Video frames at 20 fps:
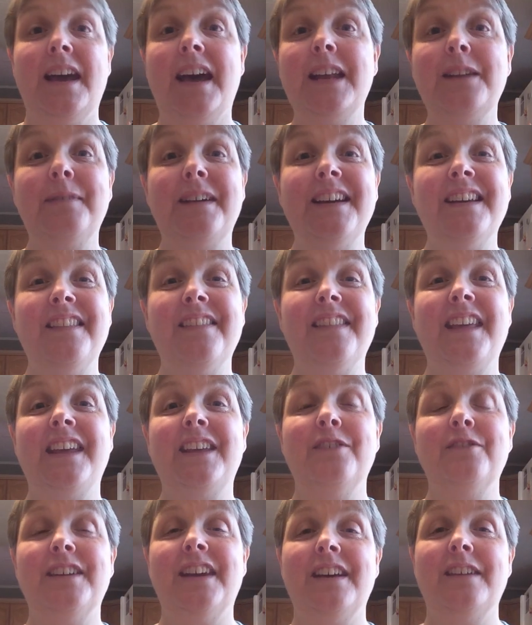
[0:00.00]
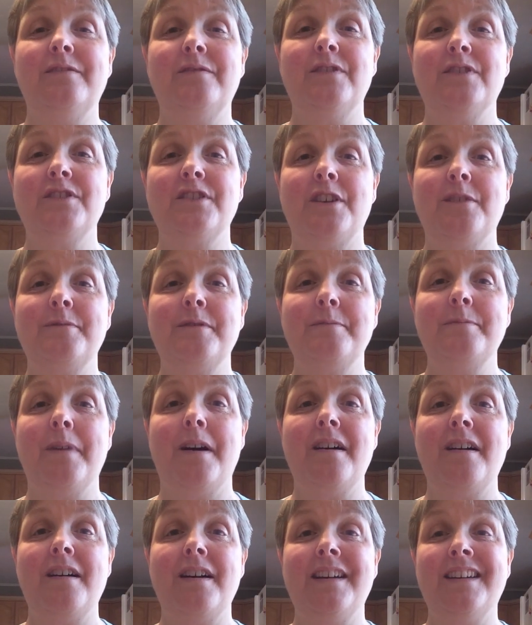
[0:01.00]
Anyway, thank you again for stopping
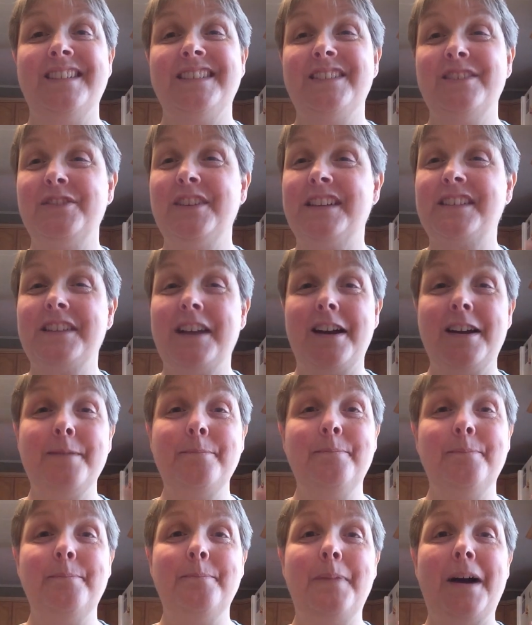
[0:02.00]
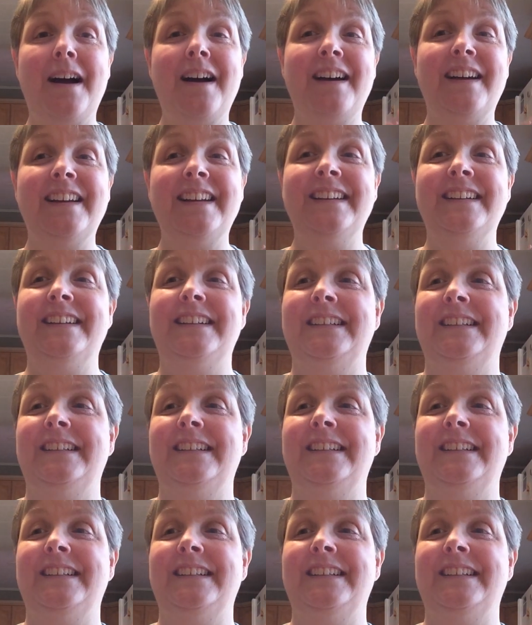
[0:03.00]
by. Until next time, bye.